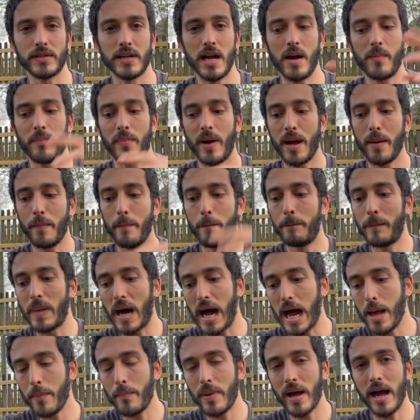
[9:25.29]
not by
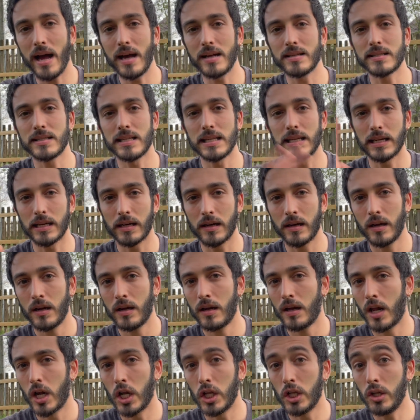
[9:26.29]
bypassing
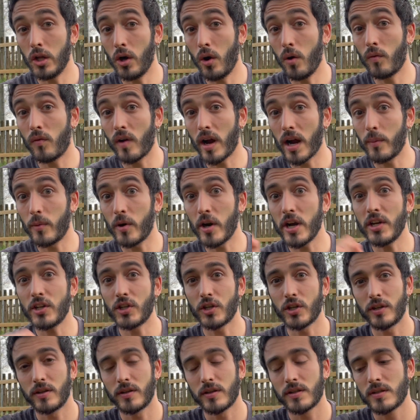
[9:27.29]
low
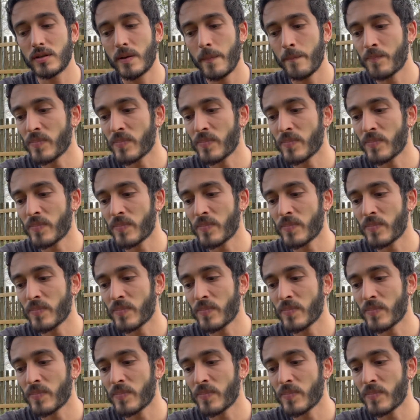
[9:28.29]
vibrations.